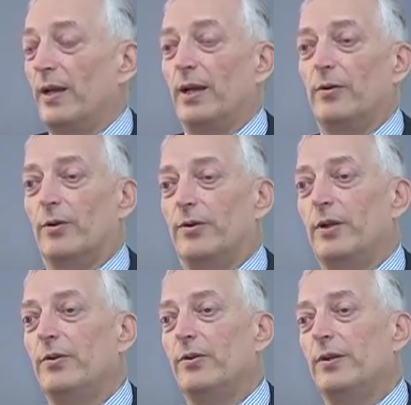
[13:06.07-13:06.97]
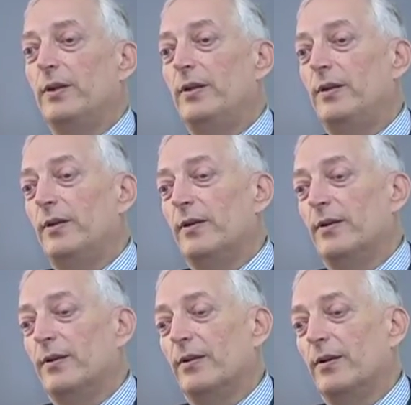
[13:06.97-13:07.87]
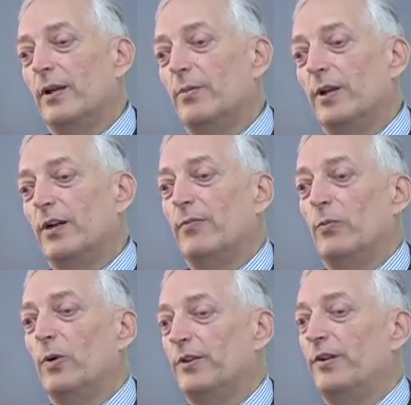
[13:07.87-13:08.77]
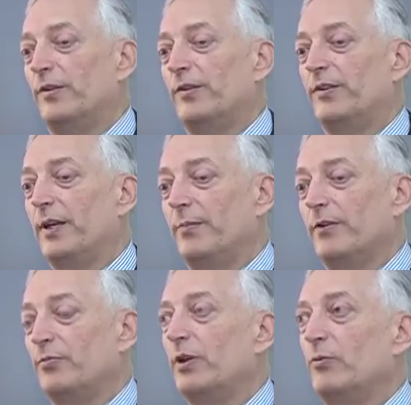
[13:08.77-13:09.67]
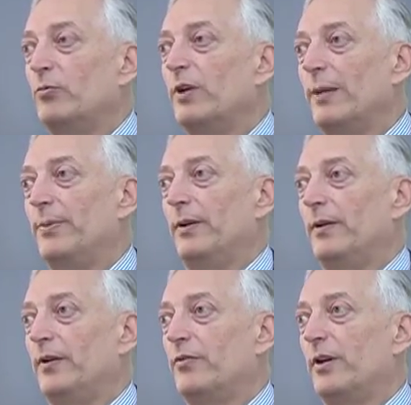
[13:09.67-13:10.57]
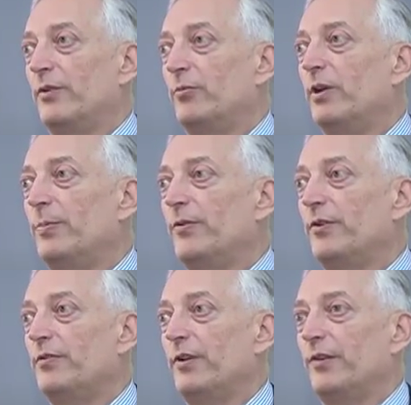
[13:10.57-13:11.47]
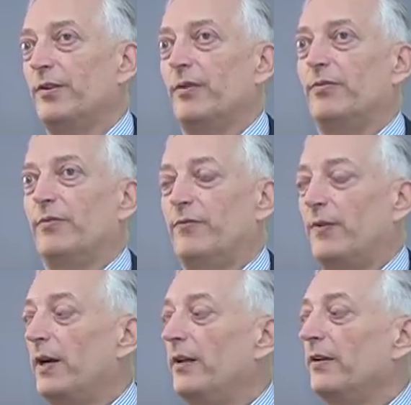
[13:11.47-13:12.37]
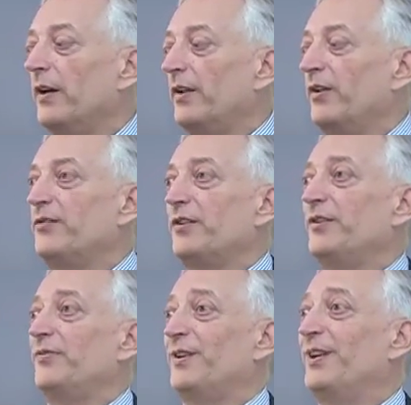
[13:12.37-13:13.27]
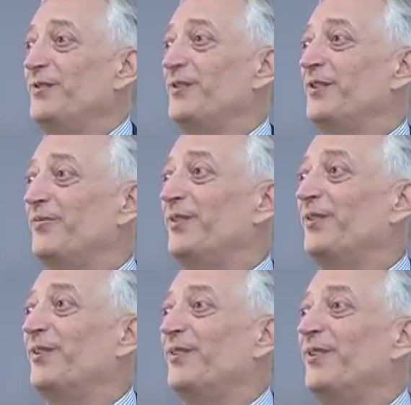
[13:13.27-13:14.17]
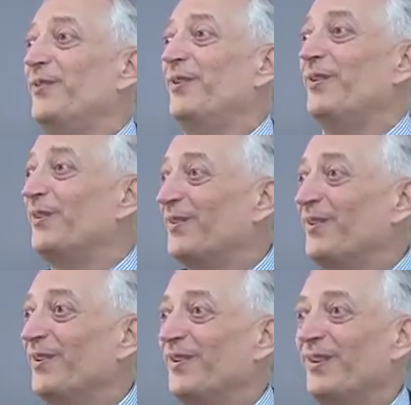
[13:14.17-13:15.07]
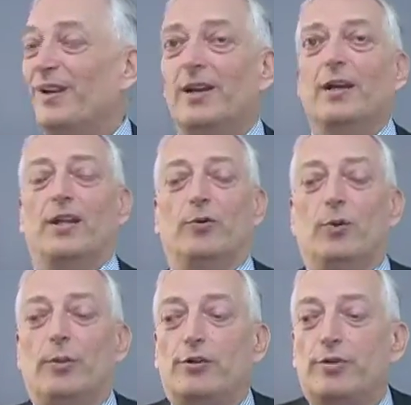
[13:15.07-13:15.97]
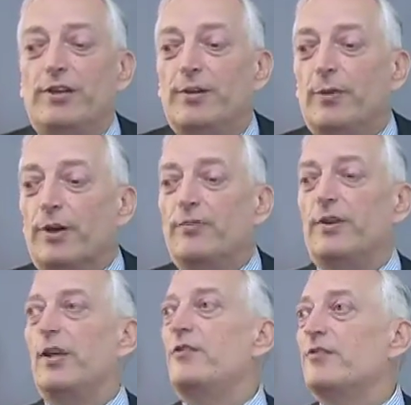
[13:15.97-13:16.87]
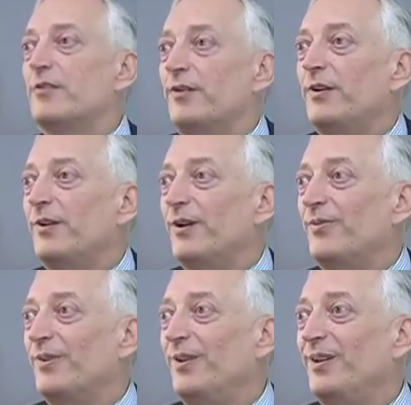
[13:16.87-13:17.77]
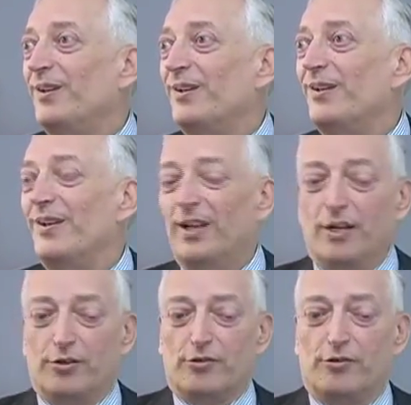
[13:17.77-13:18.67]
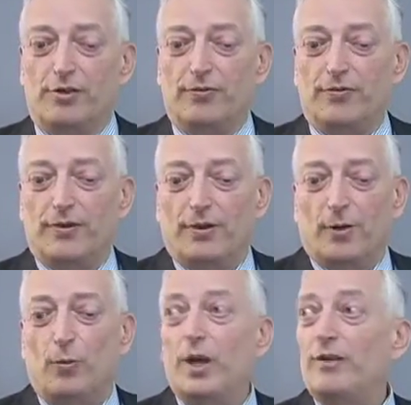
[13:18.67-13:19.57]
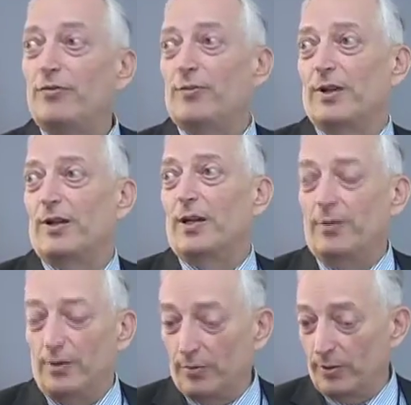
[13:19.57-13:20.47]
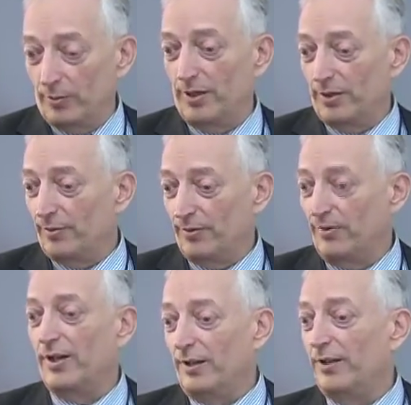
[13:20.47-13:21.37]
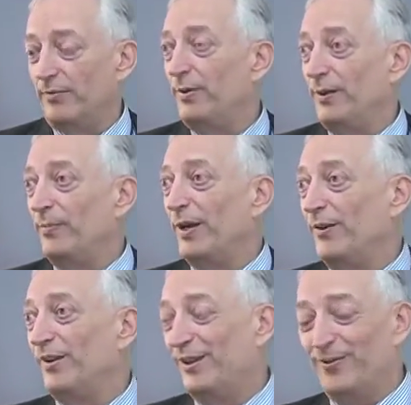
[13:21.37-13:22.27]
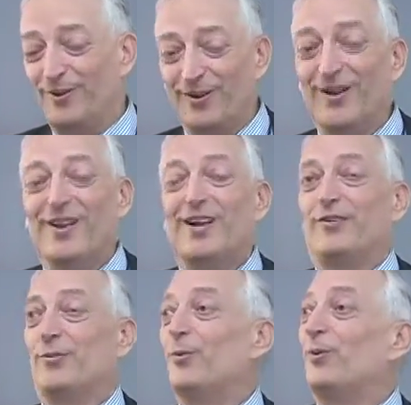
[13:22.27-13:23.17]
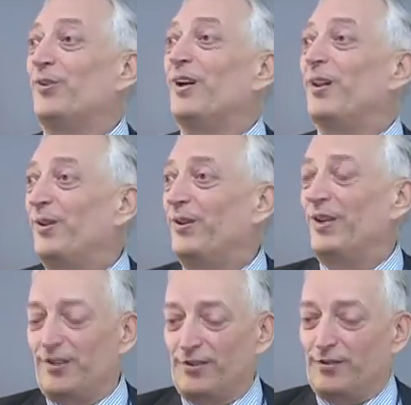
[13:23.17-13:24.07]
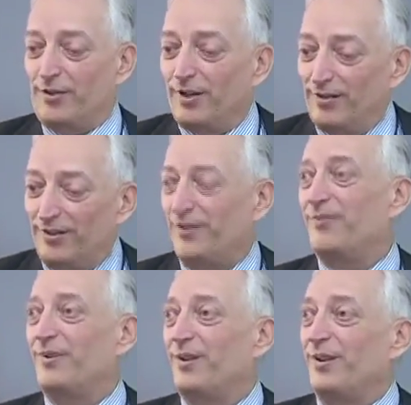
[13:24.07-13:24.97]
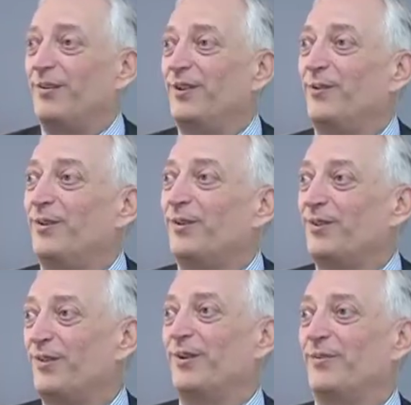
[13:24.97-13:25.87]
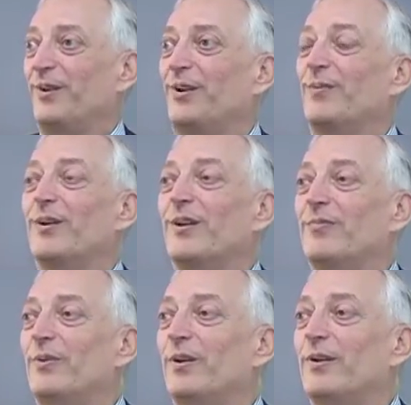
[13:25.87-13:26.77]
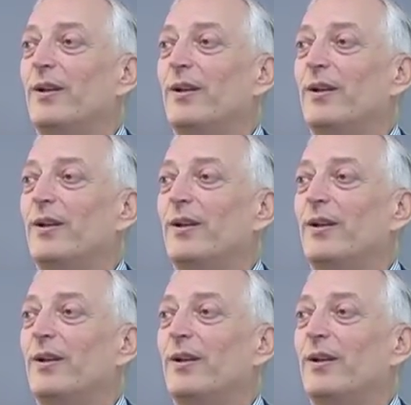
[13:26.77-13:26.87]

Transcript: And although the global government, once it is established, will rapidly try to reposition itself and find other justifications for its continued existence, and there will be treaty modifications year after year to shift away from the climate where they will find they've been embarrassingly wrong, and towards other things to try to justify the continued existence of a global government.